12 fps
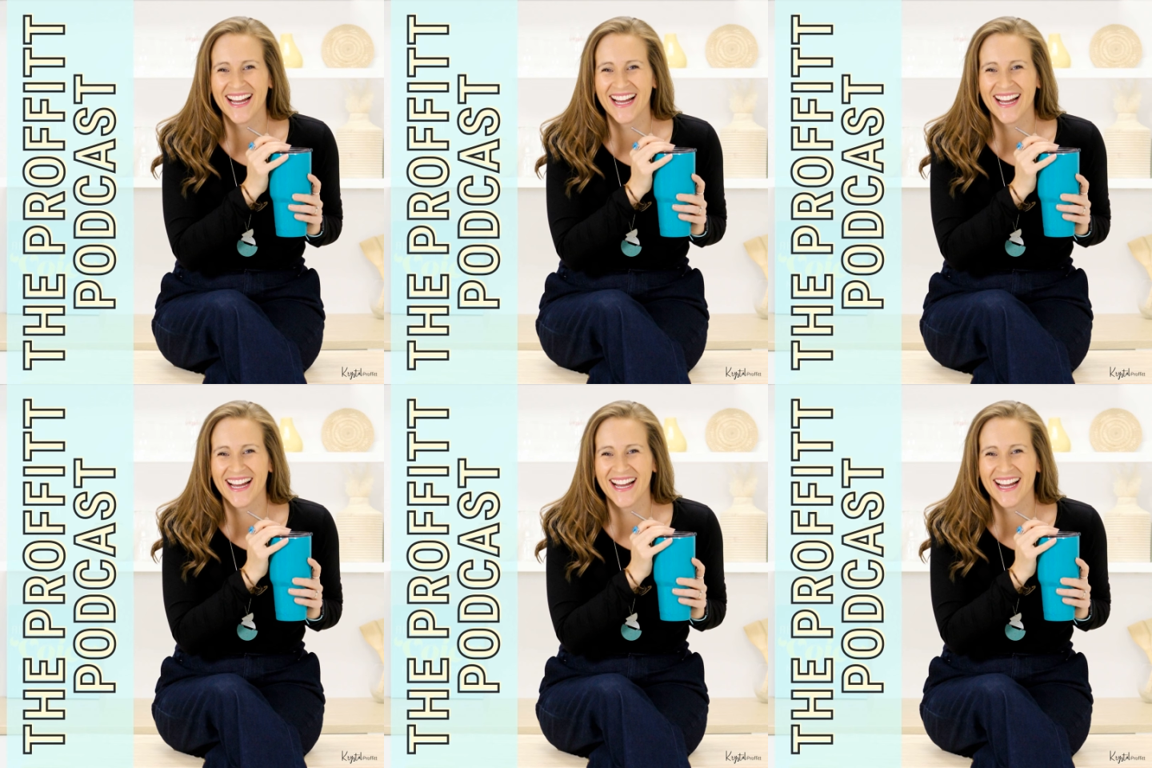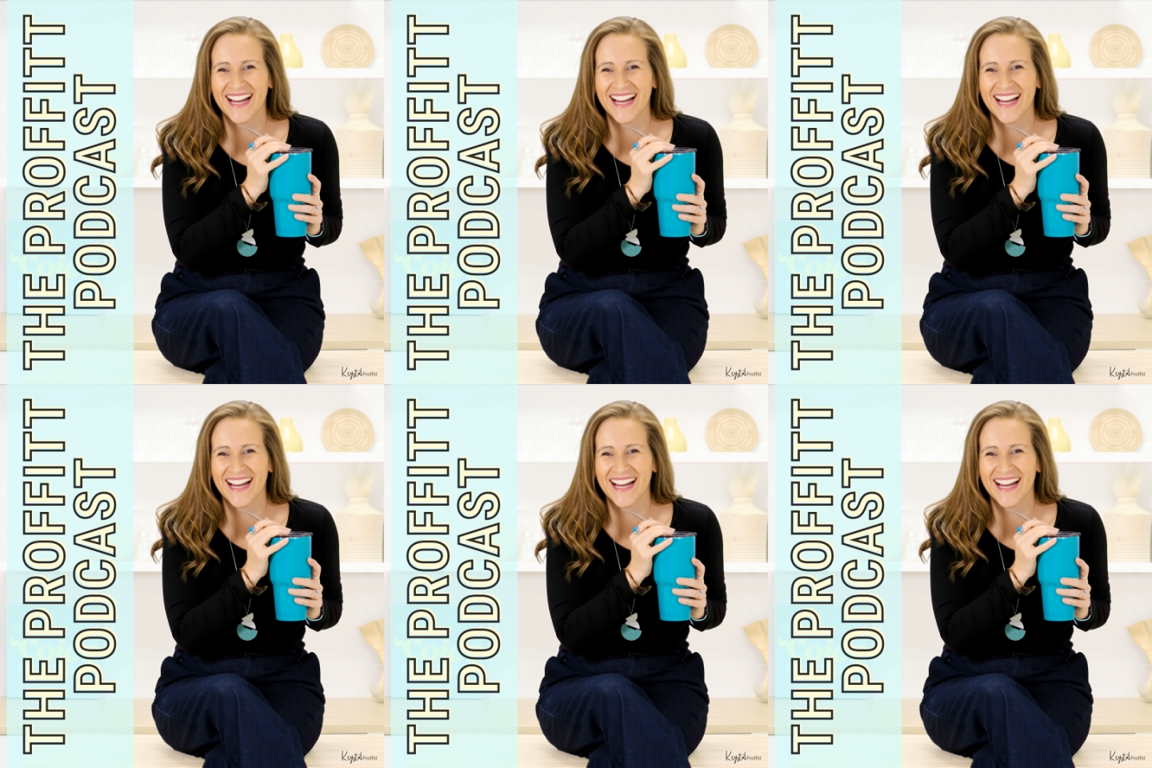
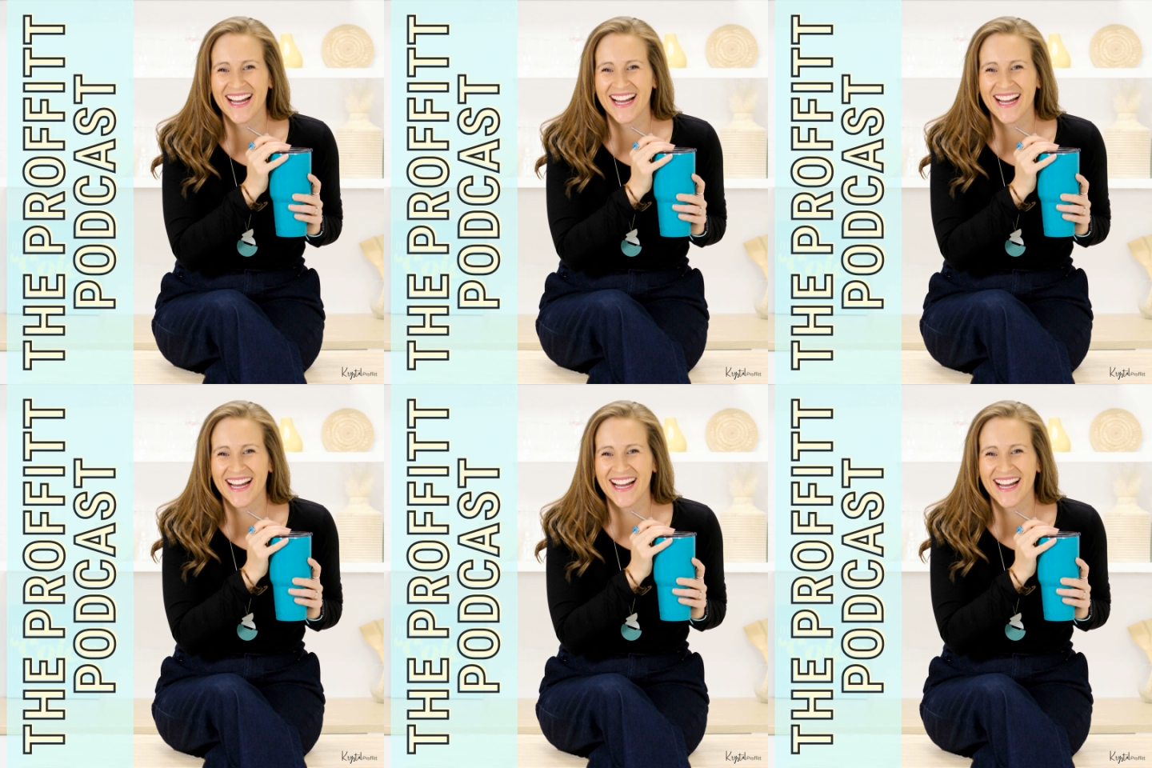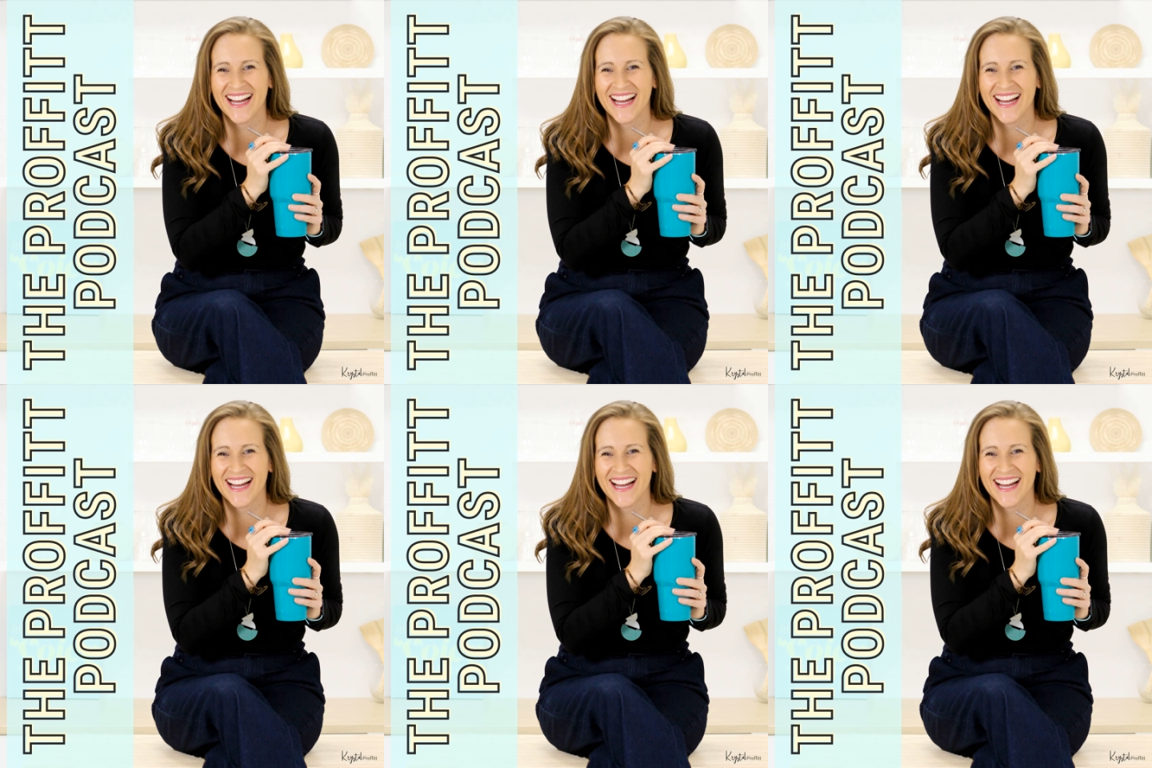
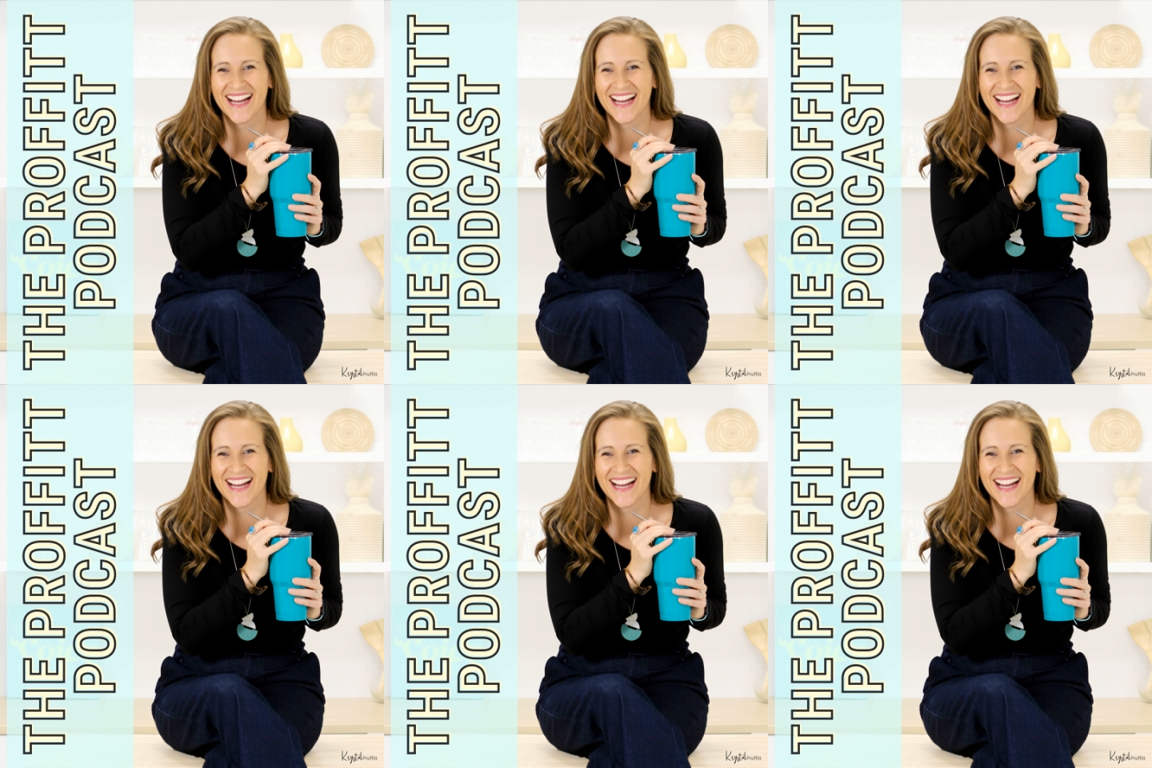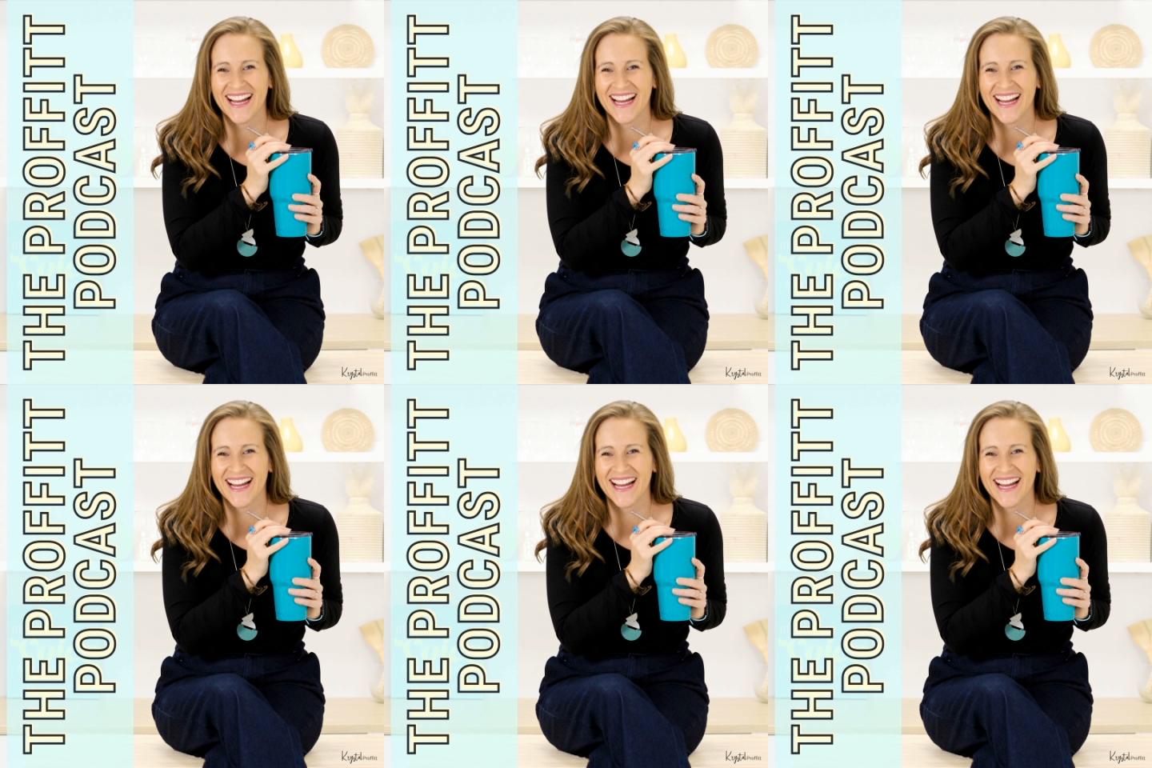
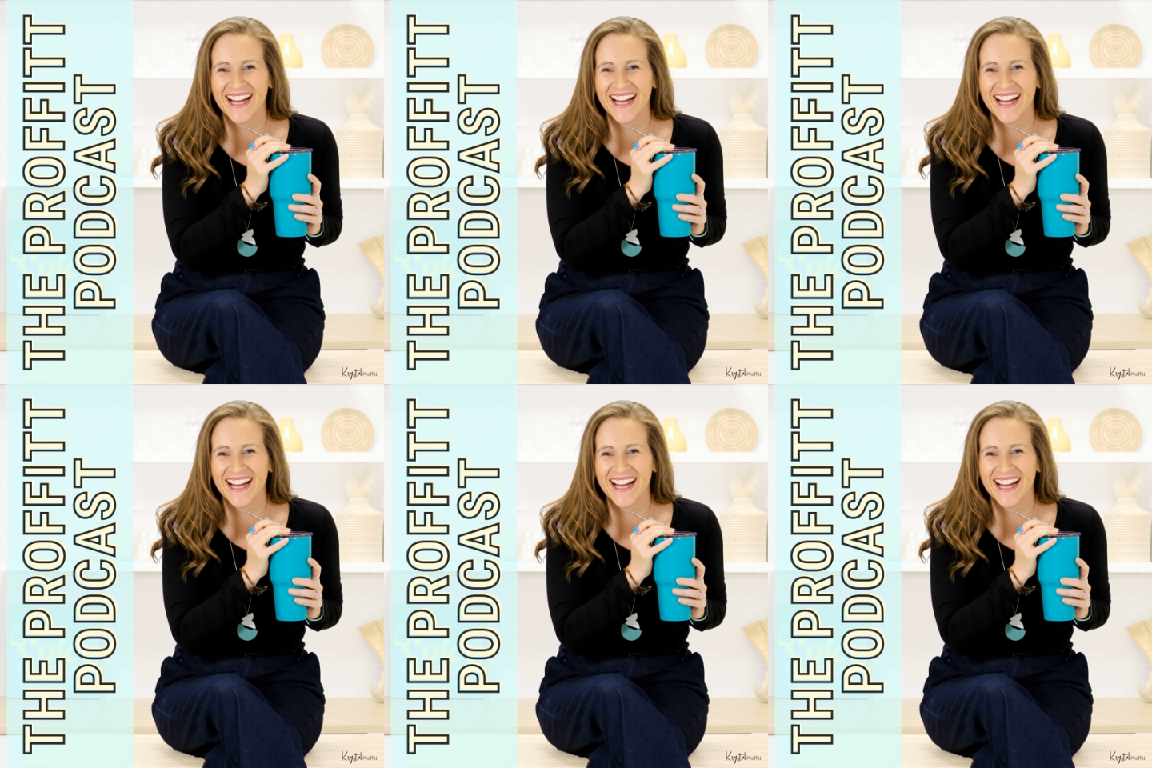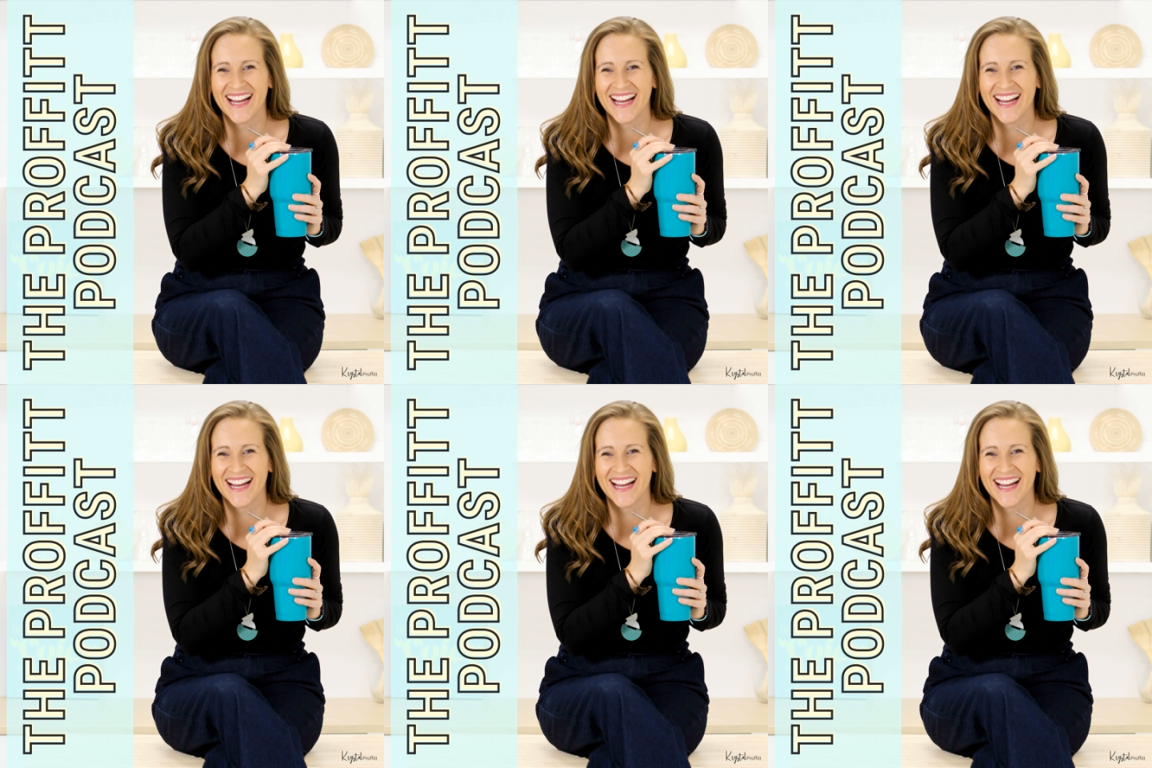
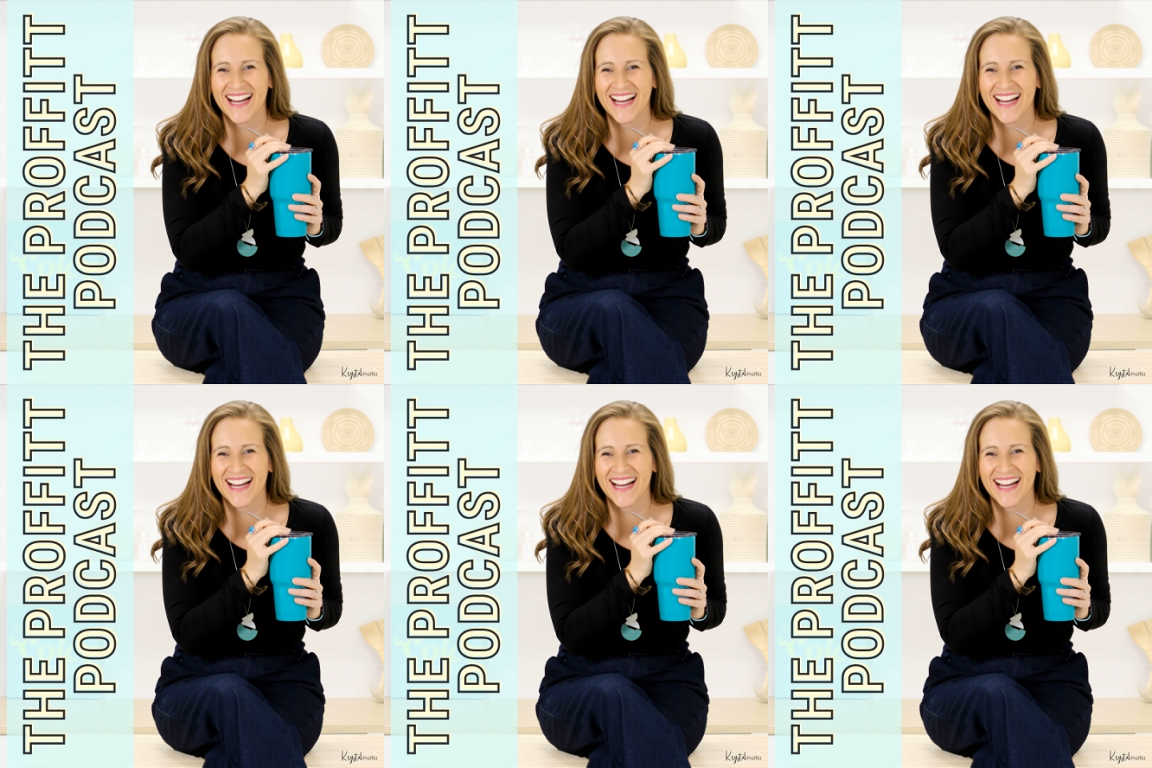(no lip movement)